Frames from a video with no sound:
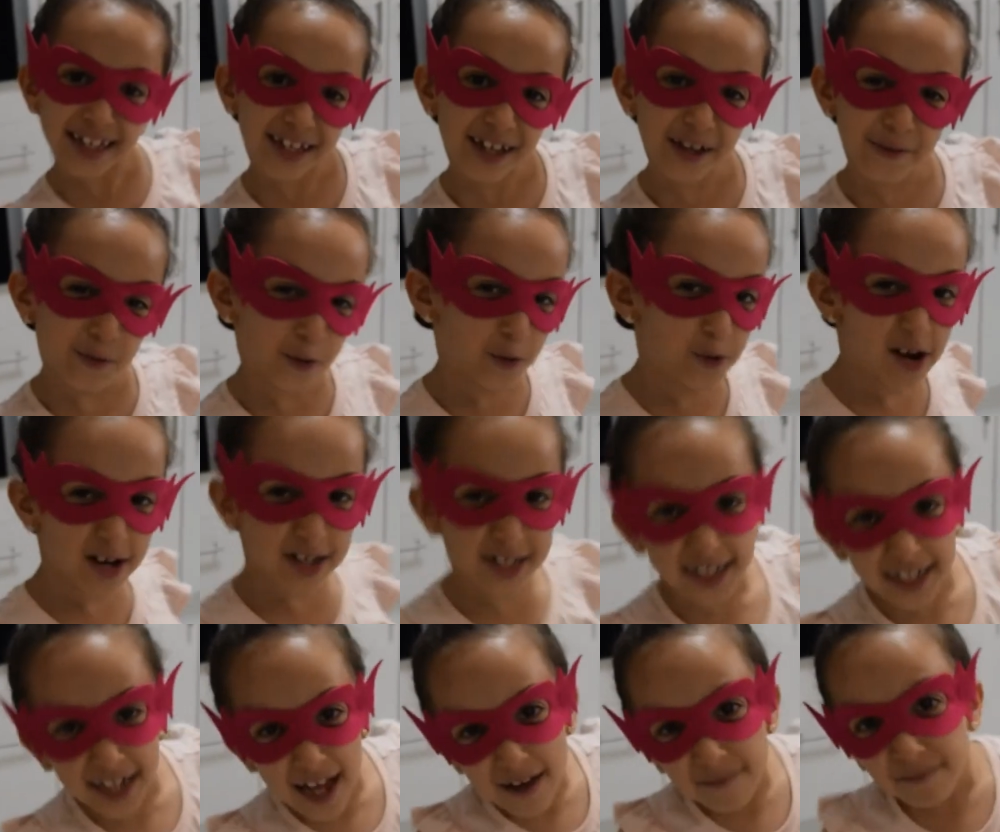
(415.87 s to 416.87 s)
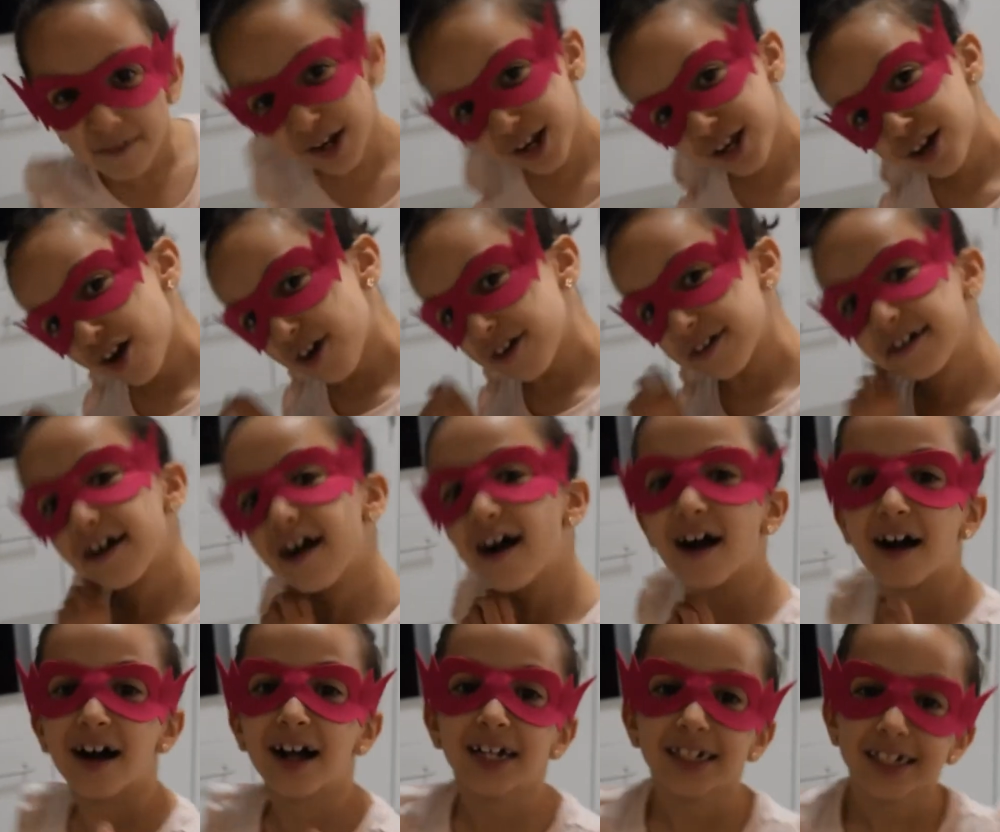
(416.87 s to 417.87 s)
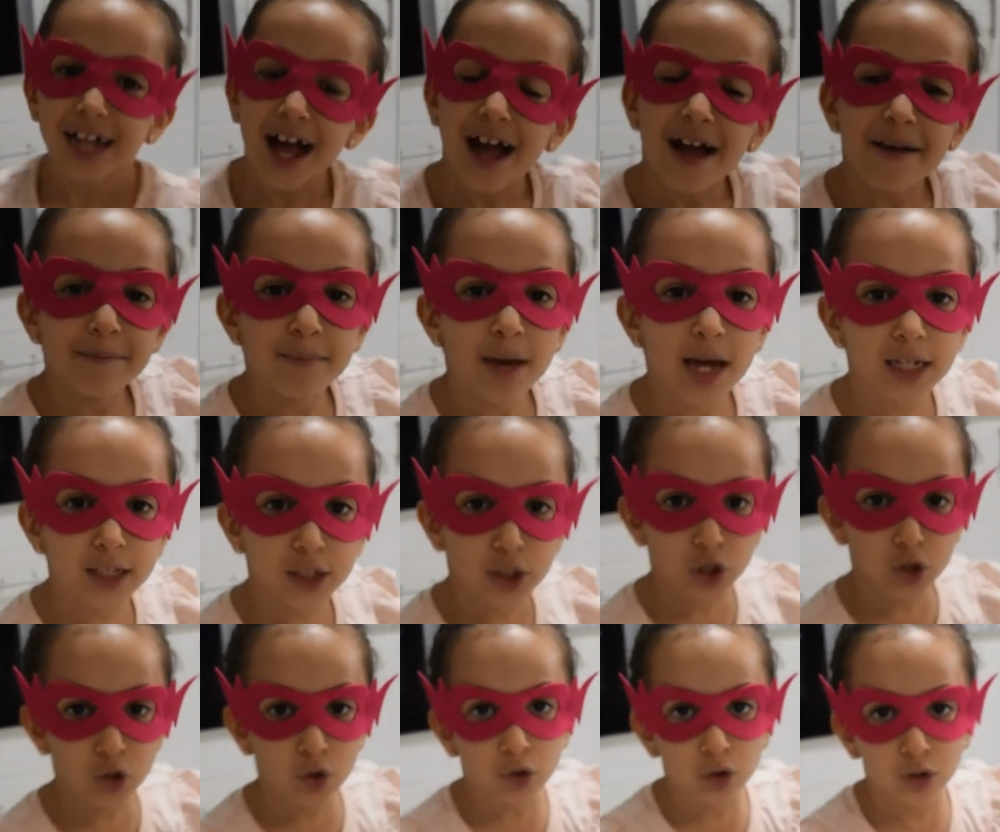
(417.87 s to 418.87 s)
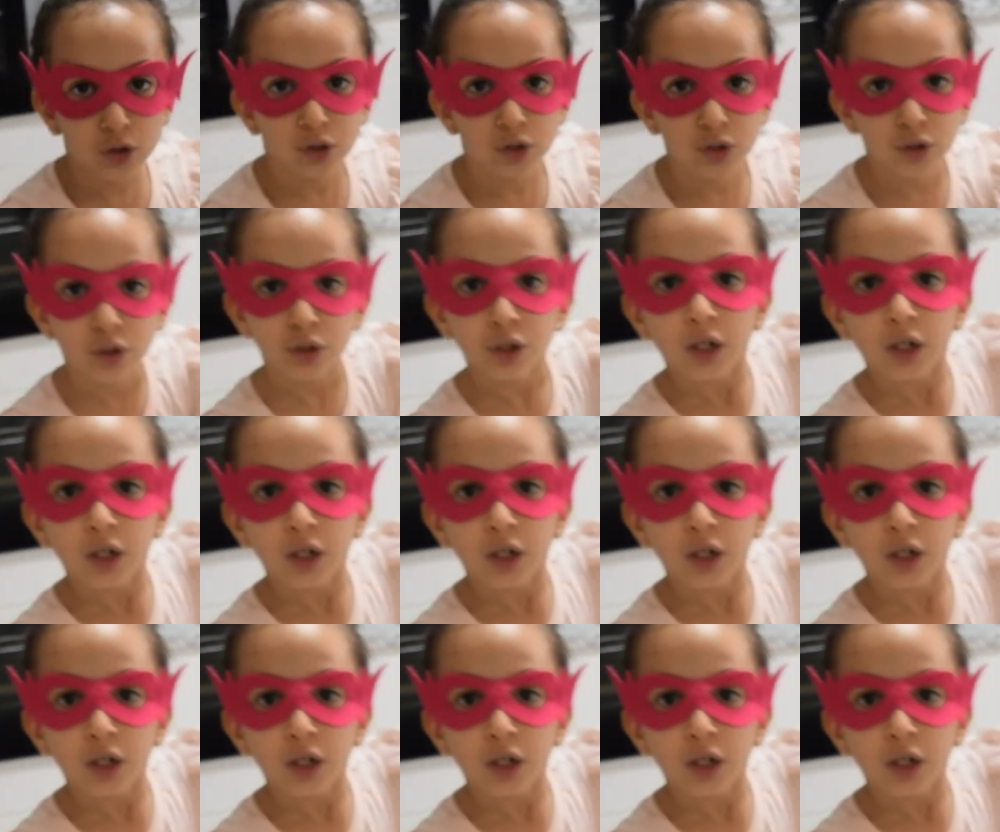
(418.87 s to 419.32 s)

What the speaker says: you for watching our video, guys. Make sure to